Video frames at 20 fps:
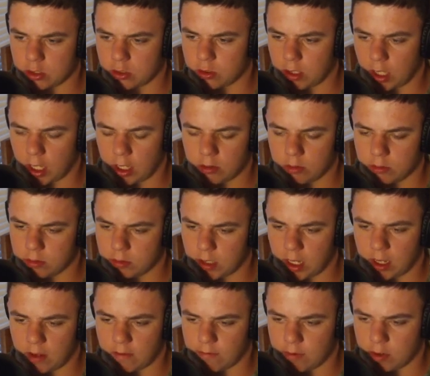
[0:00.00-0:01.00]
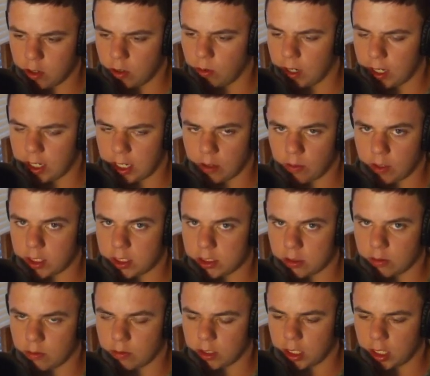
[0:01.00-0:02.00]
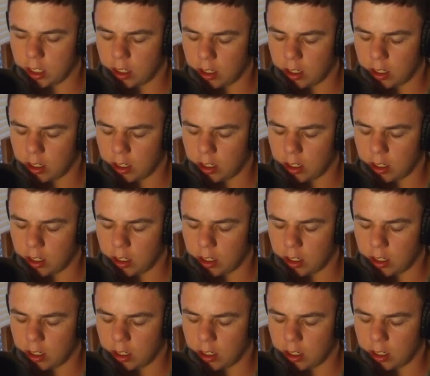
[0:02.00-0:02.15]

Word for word: I, I don't, I have no idea what he's doing